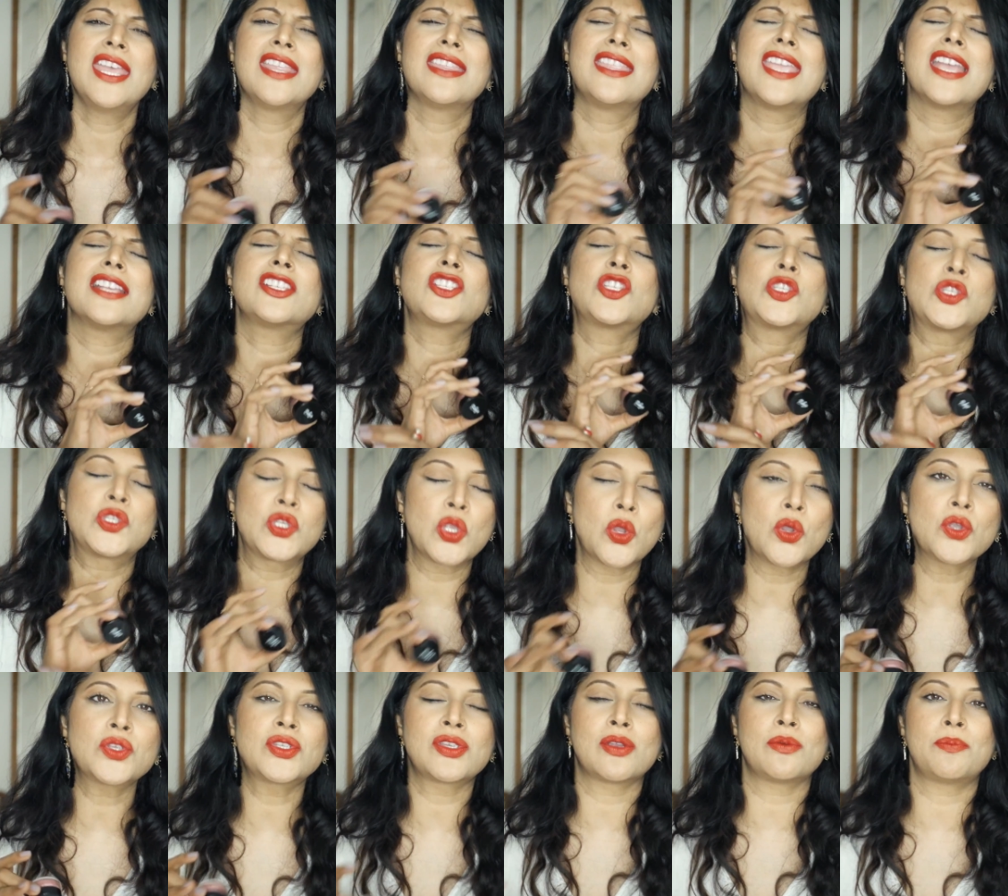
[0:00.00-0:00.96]
They're
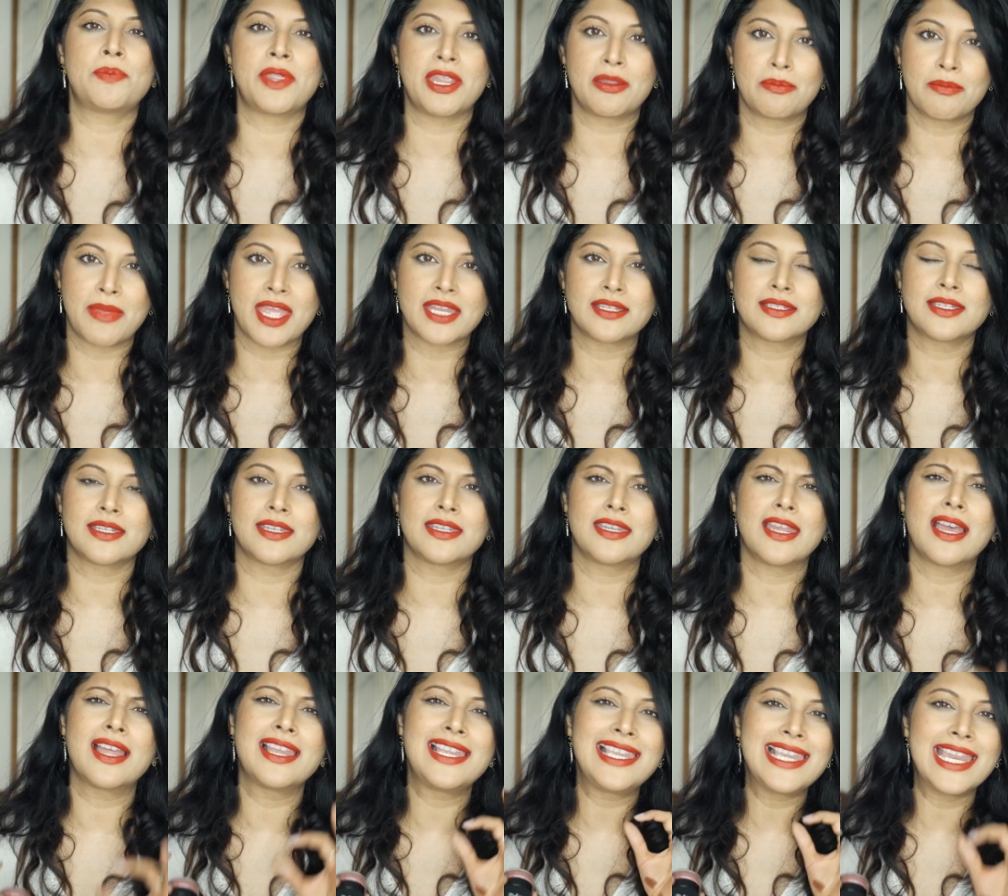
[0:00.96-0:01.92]
so pigmented.
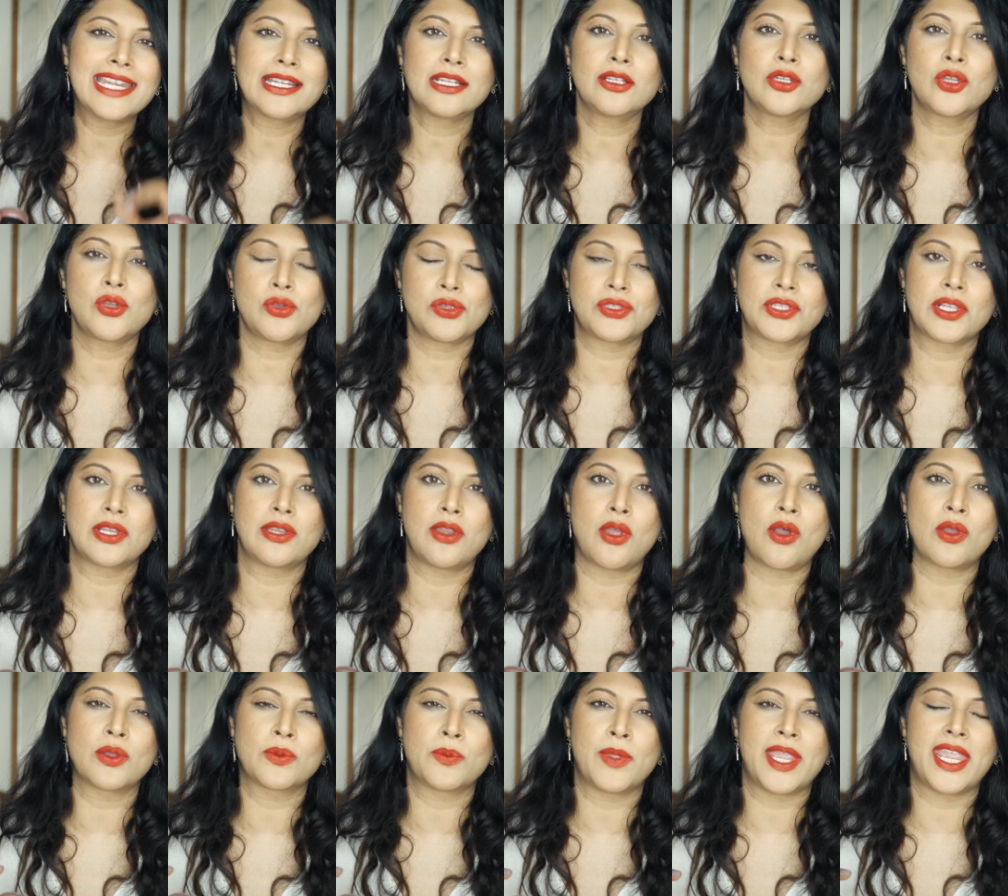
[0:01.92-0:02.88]
A little goes a
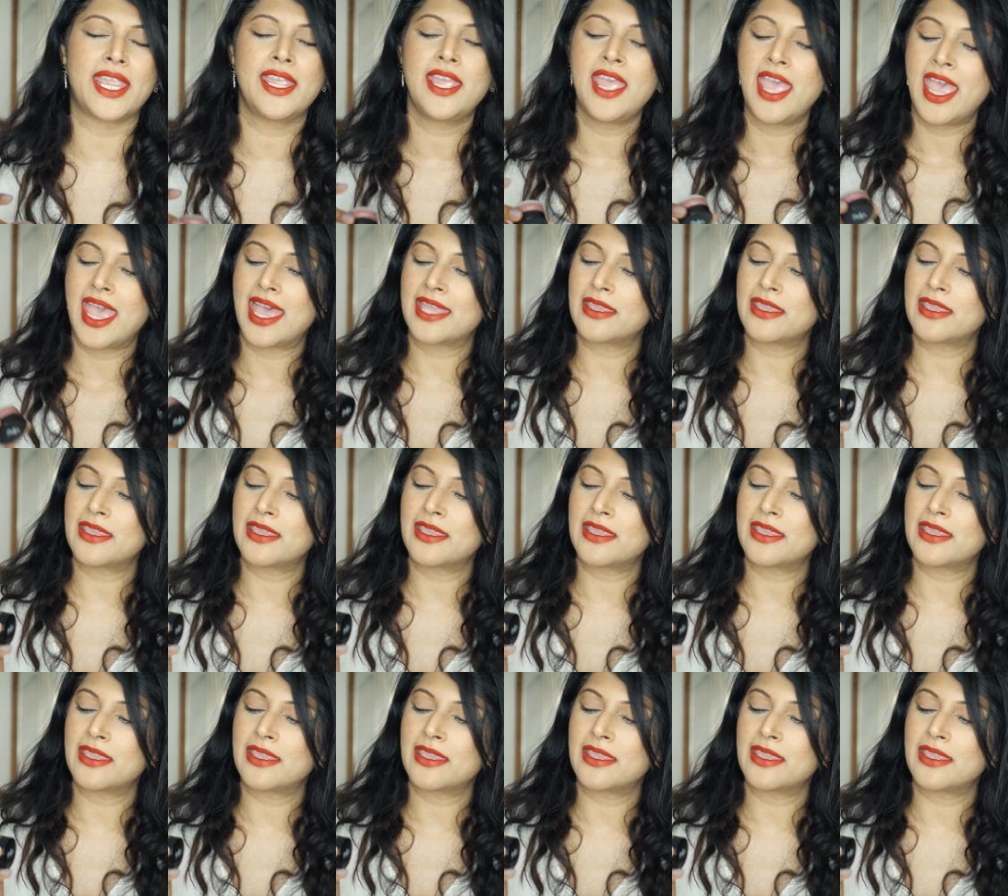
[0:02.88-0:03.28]
long way,